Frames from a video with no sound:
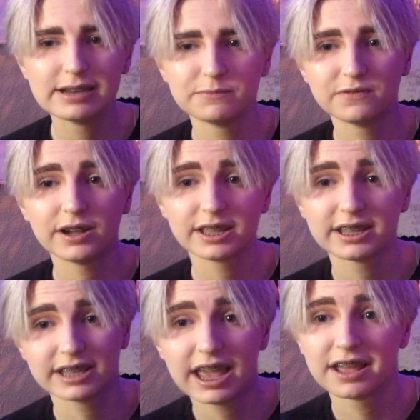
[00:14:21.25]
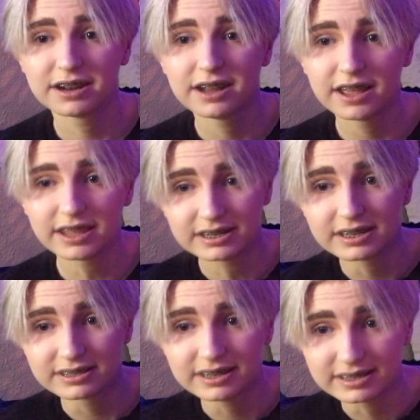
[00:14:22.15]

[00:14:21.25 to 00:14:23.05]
in fucking Canada that doesn't